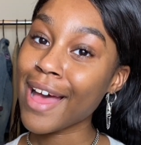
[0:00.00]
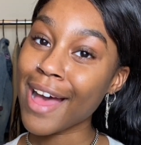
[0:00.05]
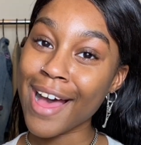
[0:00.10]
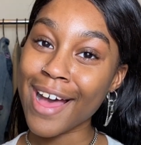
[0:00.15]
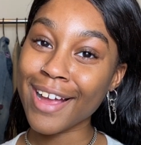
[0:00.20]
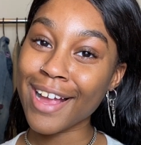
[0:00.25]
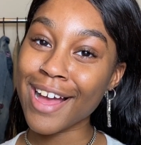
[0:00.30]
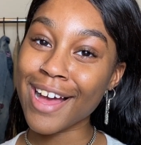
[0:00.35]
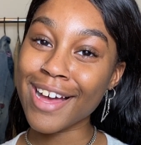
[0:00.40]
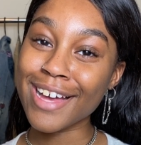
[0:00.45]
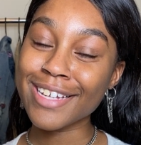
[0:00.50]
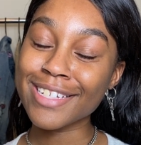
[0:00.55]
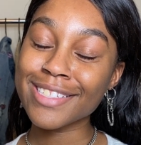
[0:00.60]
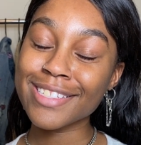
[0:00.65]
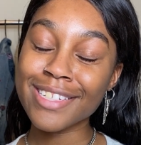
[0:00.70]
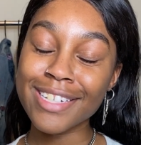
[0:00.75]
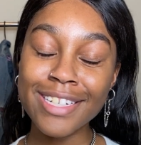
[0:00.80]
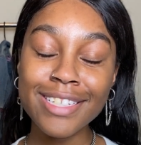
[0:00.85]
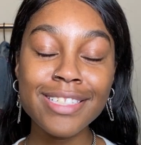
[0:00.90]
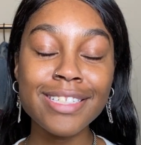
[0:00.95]
Hi
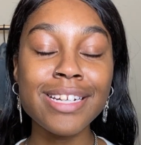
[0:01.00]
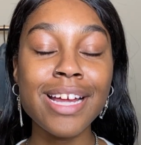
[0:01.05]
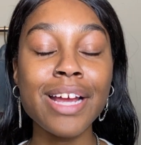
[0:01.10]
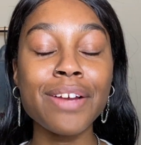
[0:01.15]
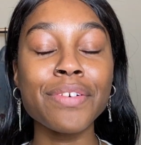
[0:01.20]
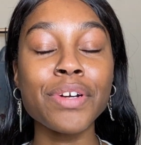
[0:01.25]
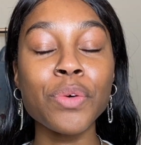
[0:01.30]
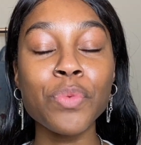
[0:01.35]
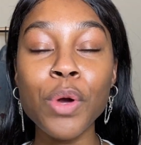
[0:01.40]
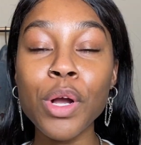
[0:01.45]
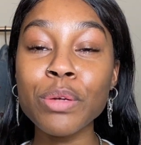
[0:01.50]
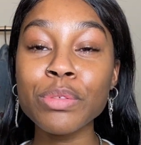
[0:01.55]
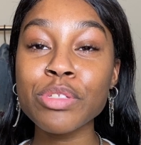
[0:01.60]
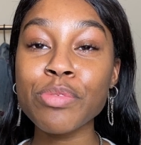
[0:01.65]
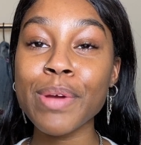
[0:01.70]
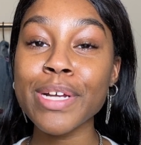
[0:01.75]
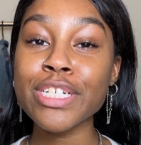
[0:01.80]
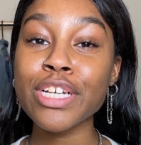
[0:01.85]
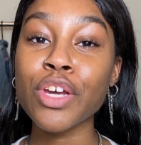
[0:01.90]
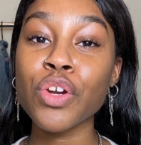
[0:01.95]
guys, it's Nyra. Welcome to
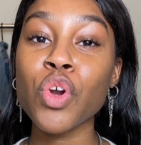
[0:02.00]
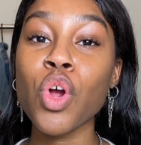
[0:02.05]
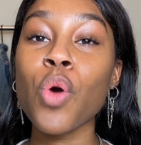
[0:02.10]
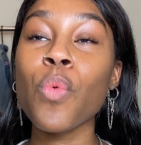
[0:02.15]
my channel,